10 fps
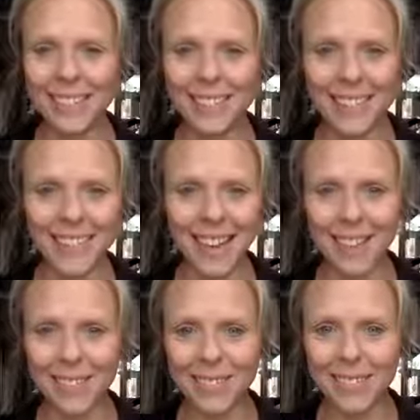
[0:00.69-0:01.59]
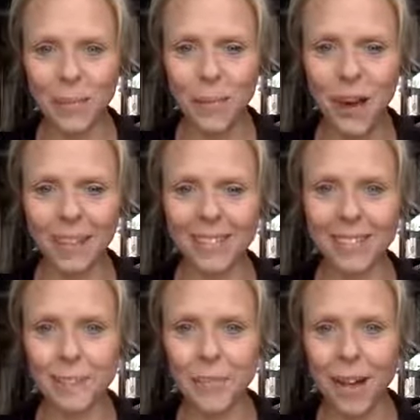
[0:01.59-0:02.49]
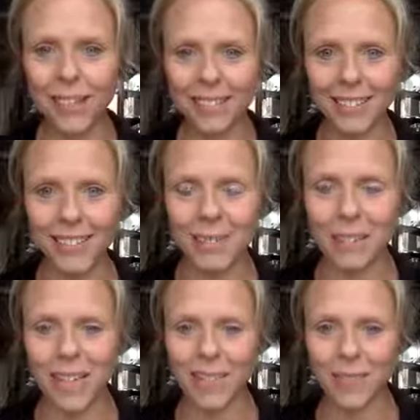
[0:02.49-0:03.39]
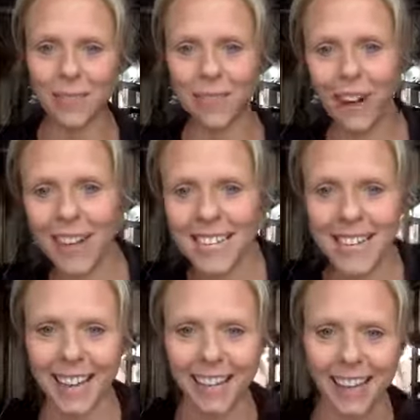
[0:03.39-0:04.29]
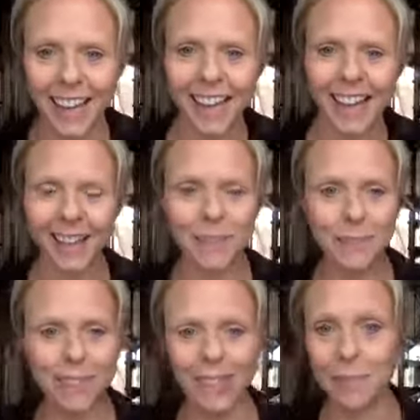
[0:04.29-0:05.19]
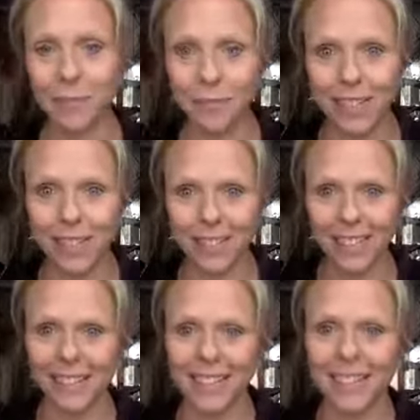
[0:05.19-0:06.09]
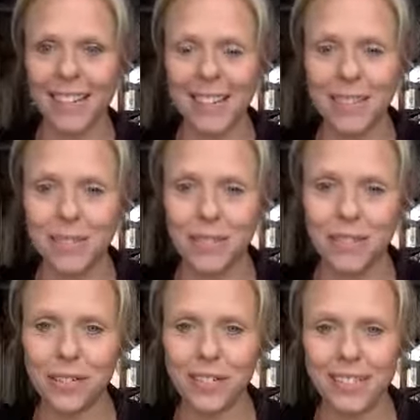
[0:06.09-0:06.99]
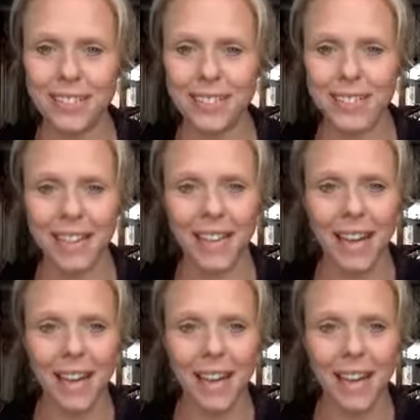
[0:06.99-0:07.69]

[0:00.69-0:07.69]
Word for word: It's Sarah. Welcome, welcome. It's Friday. Um, I'm really, really excited to do this training today.